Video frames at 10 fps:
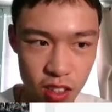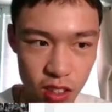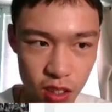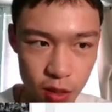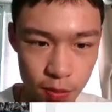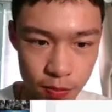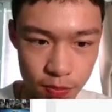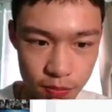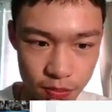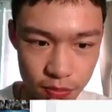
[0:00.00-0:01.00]
So
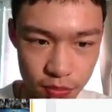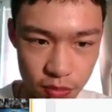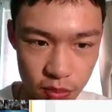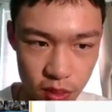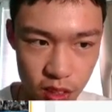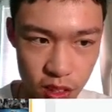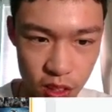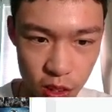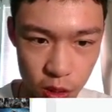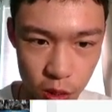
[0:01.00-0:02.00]

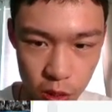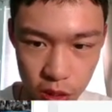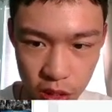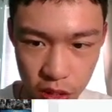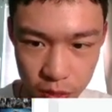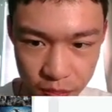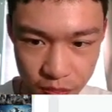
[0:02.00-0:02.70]
yeah.